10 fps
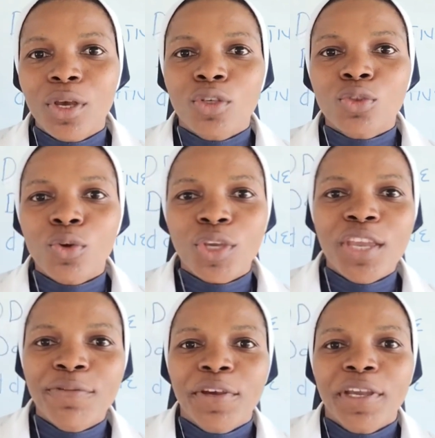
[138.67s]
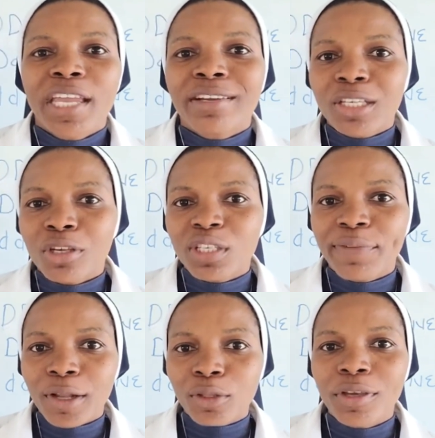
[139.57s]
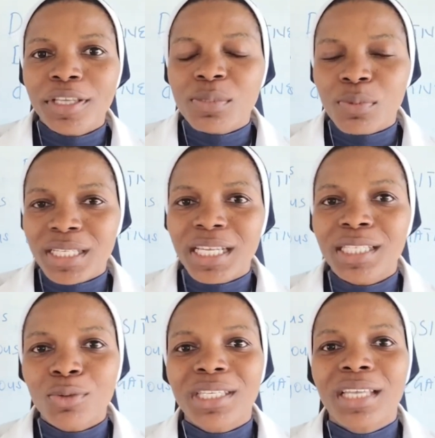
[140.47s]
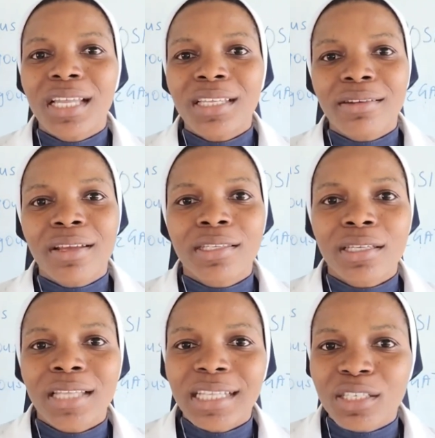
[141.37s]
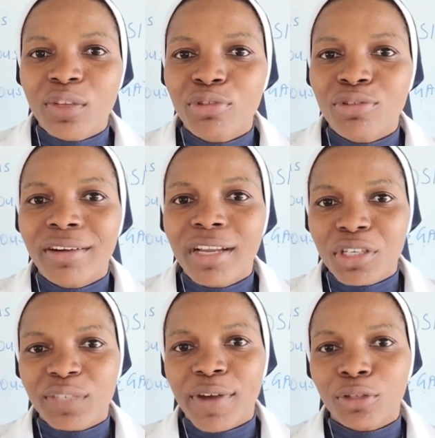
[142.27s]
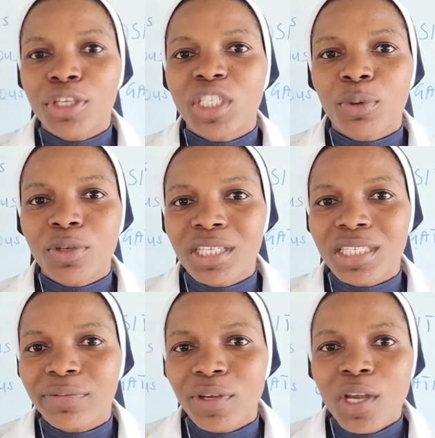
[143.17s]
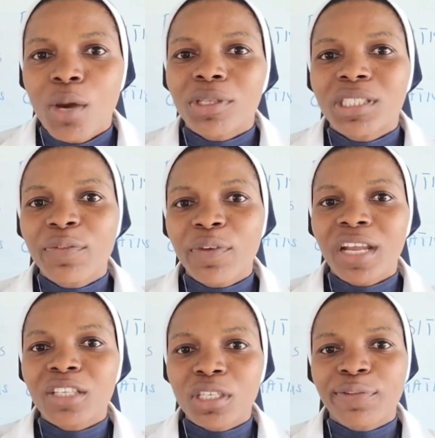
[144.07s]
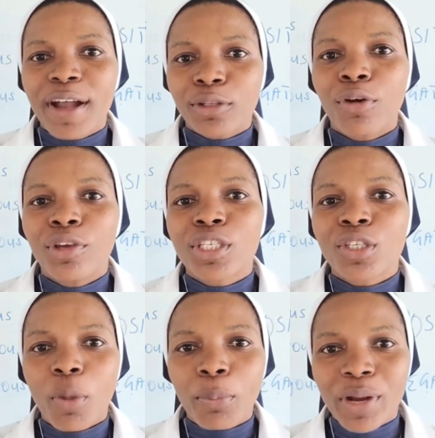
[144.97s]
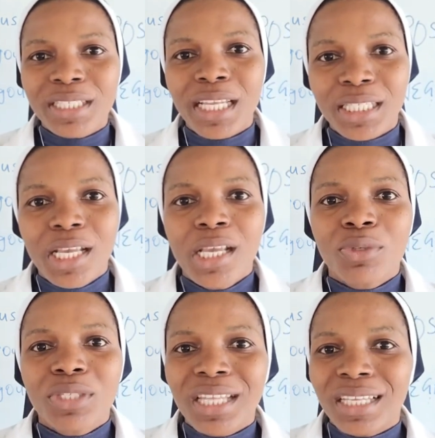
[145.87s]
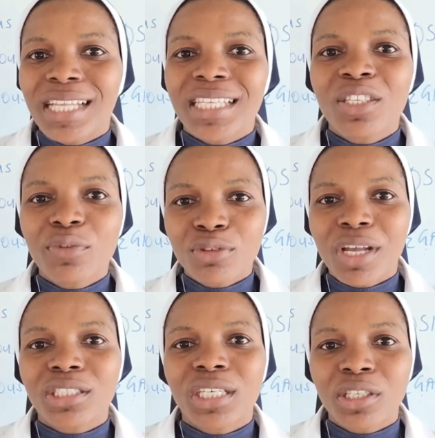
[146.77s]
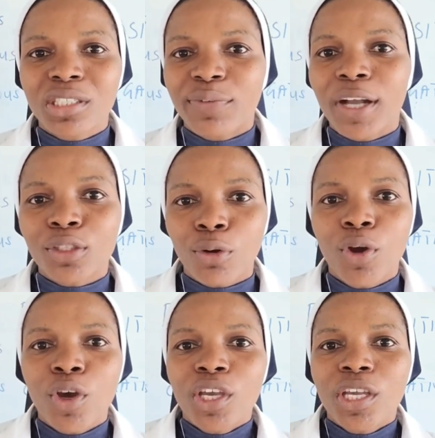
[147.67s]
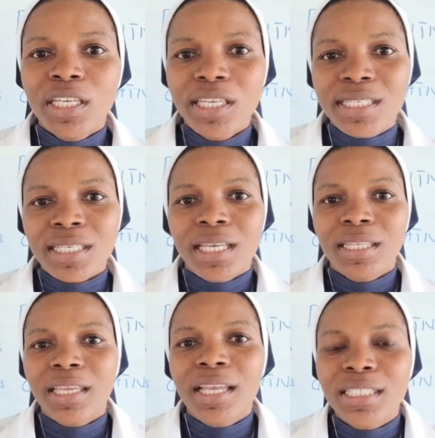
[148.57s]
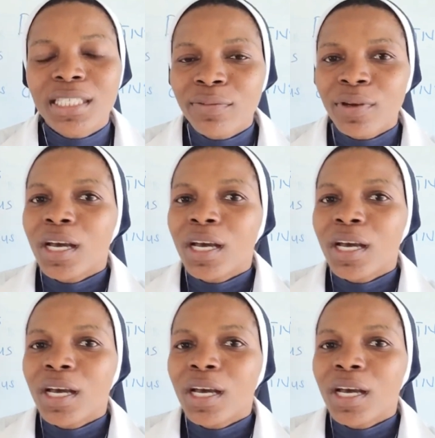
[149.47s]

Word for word: So if a resource factor is present, we say that the, the, that individual resource factor is positive. But if a resource factor is not present, we say that that individual's resource factor is negative.